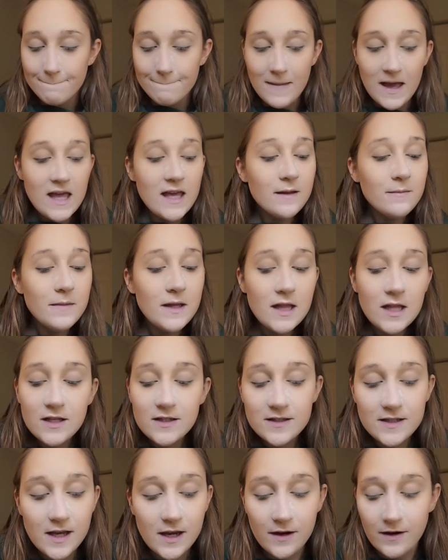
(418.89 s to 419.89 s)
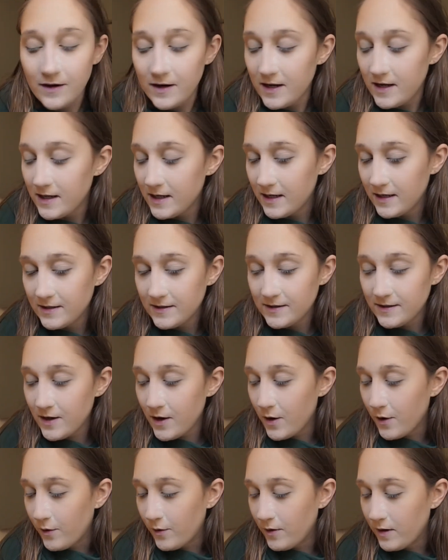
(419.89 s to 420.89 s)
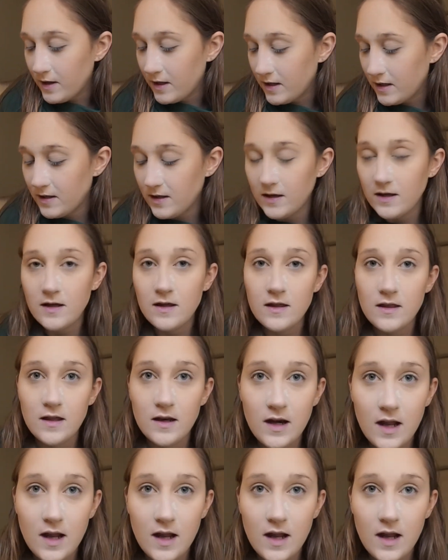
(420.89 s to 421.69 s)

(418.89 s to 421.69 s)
making me look scary. So the